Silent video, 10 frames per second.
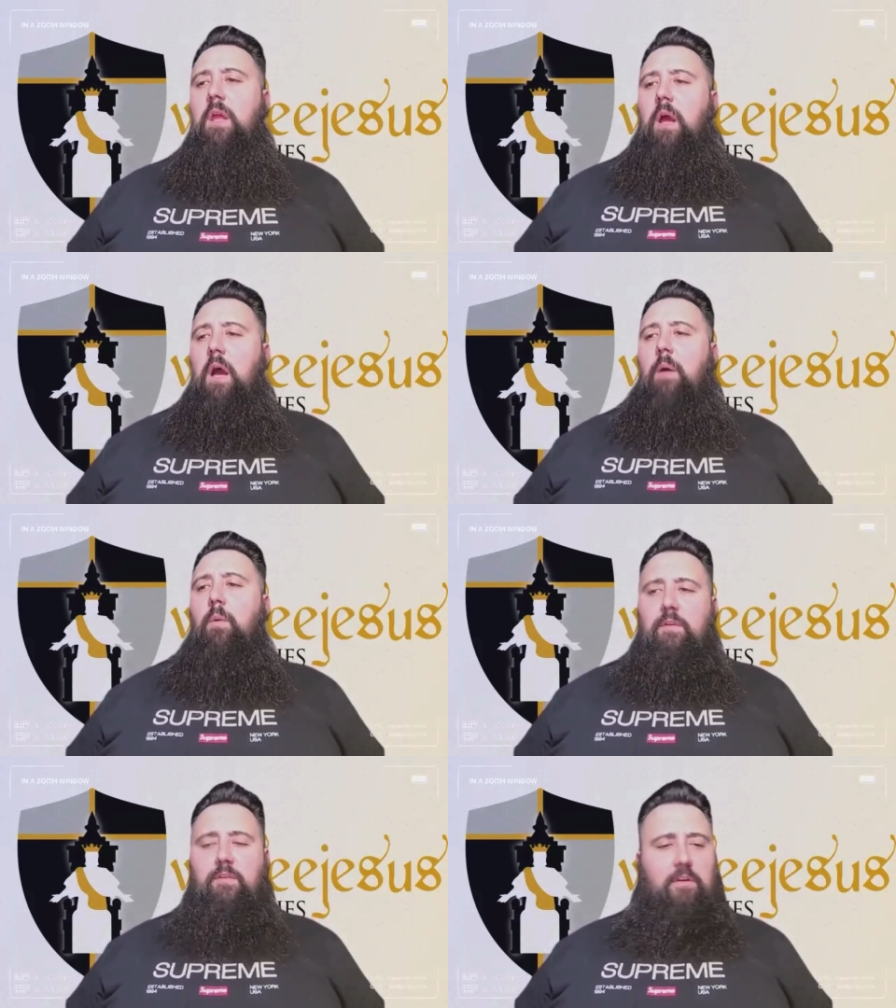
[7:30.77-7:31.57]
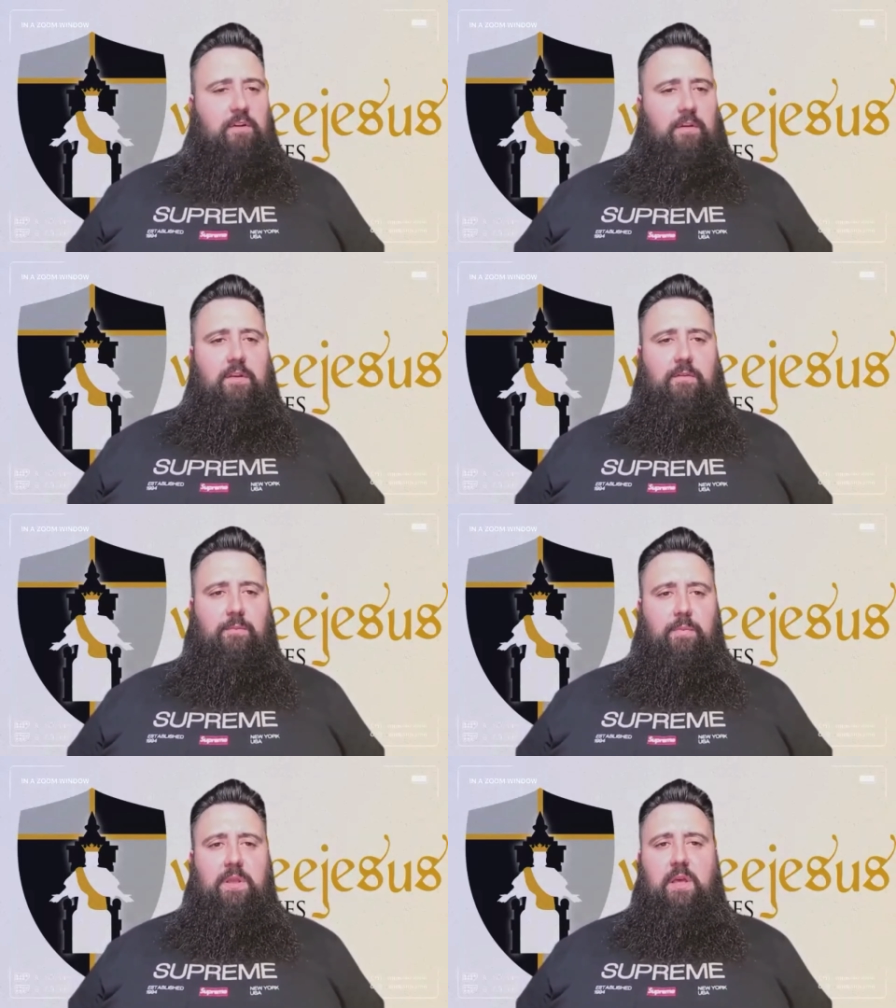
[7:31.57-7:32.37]
I want to touch on this
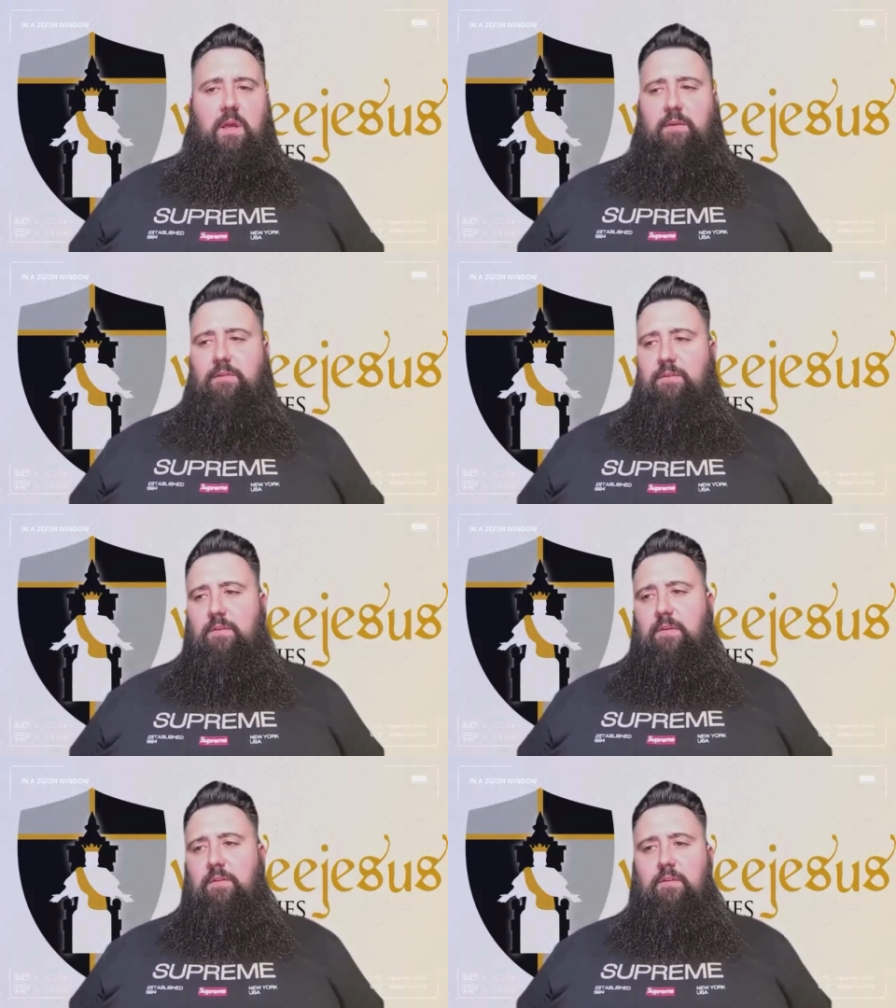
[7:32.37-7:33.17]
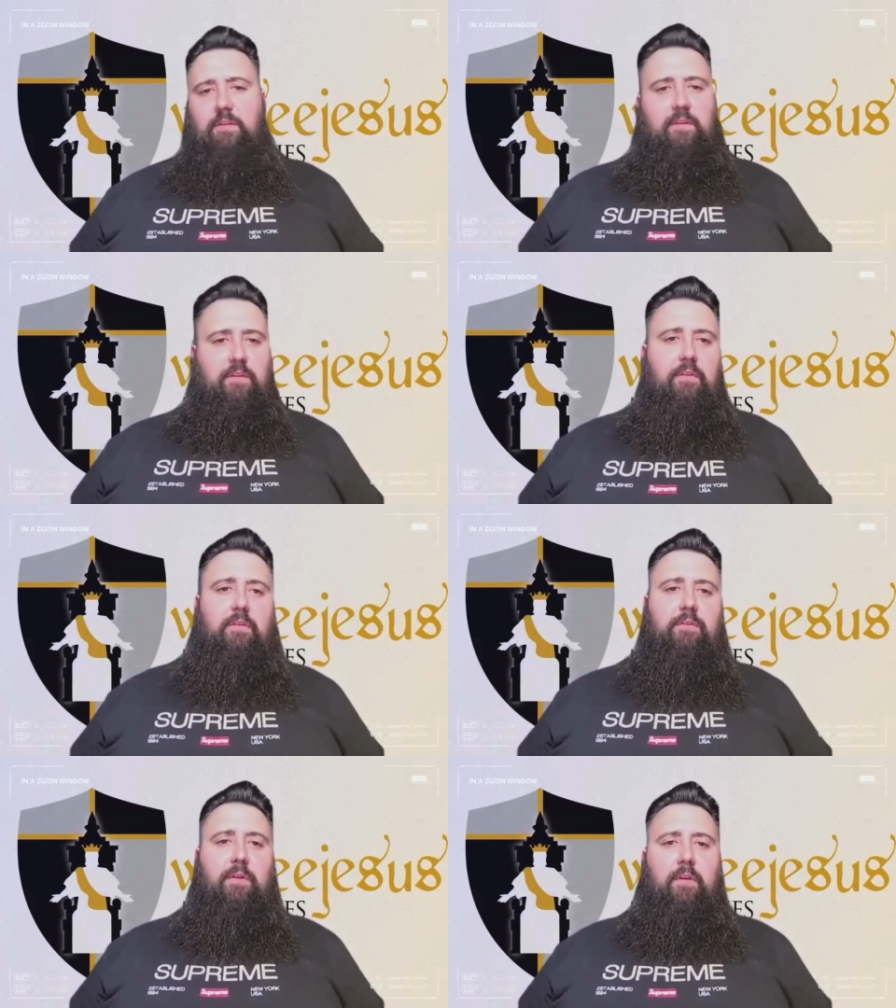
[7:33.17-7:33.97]
because this is a, this is
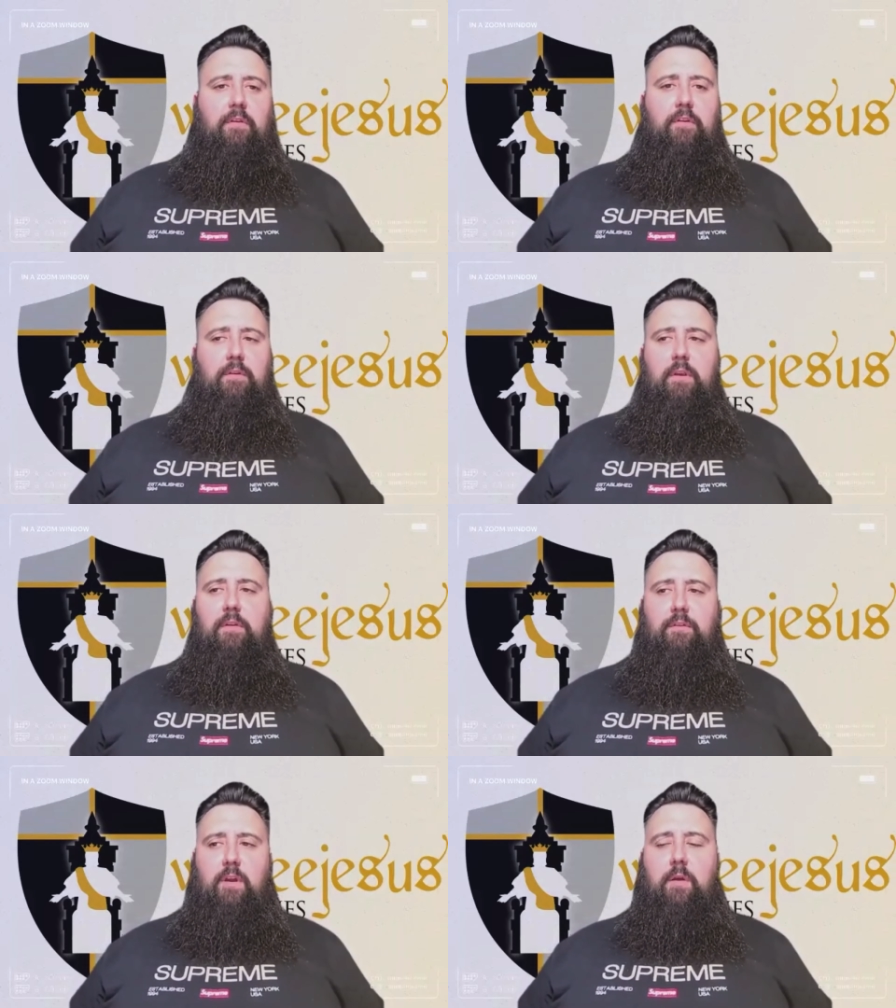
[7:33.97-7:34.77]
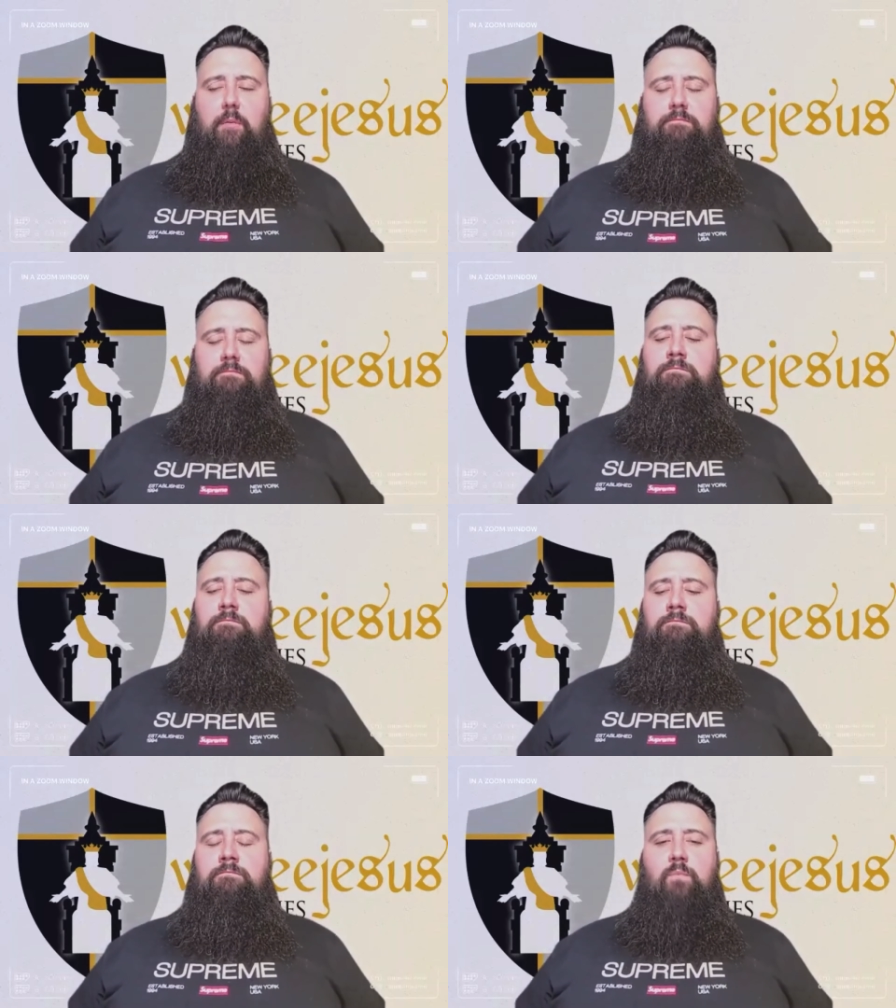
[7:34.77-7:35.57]
a very serious um,
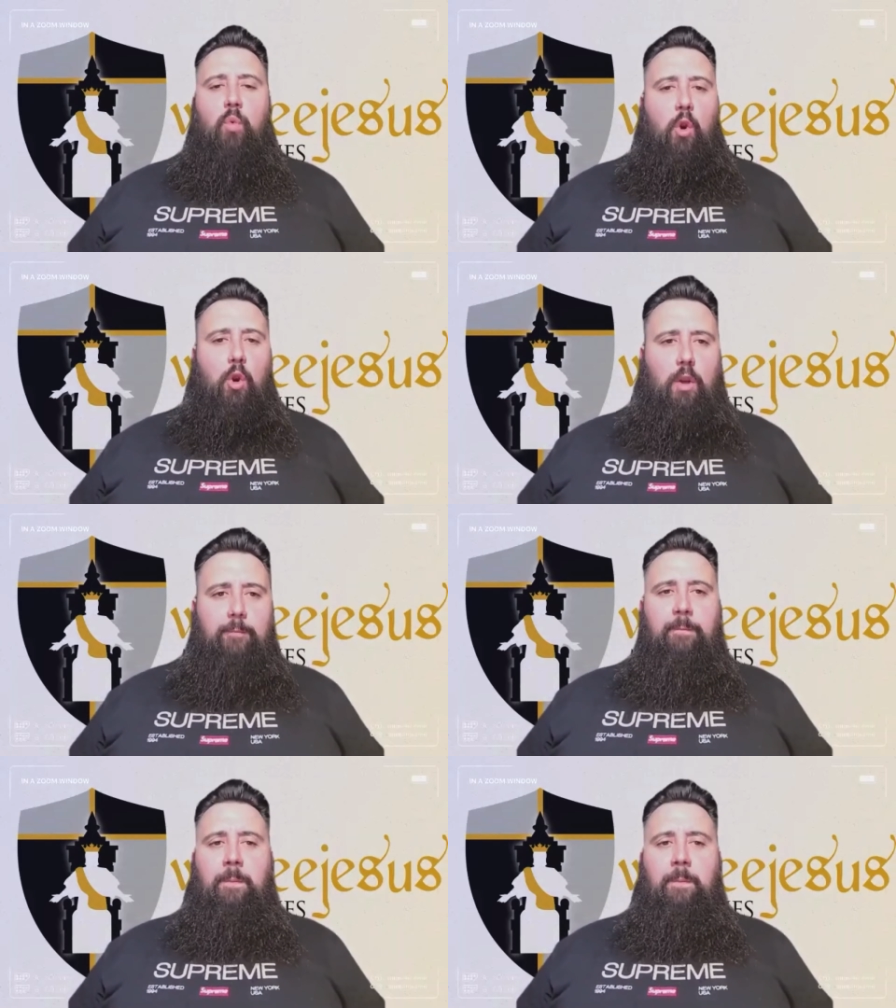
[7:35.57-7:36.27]
word,